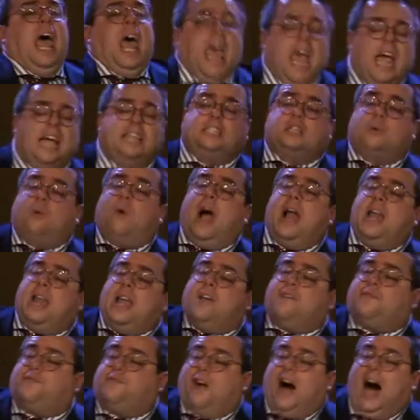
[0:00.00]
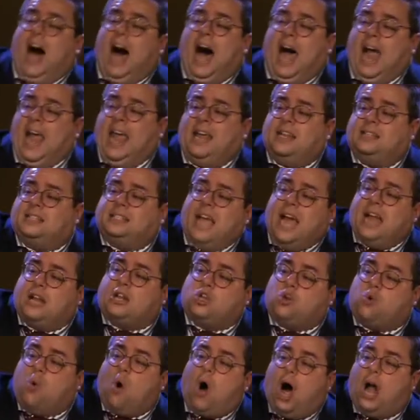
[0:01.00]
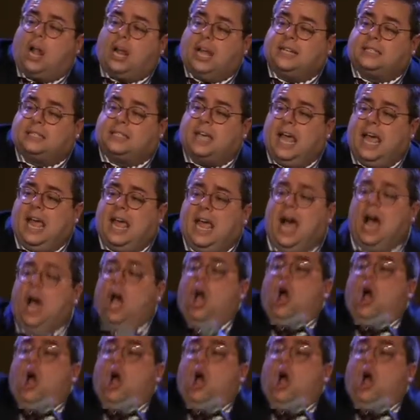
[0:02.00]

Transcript: is when He finds that quality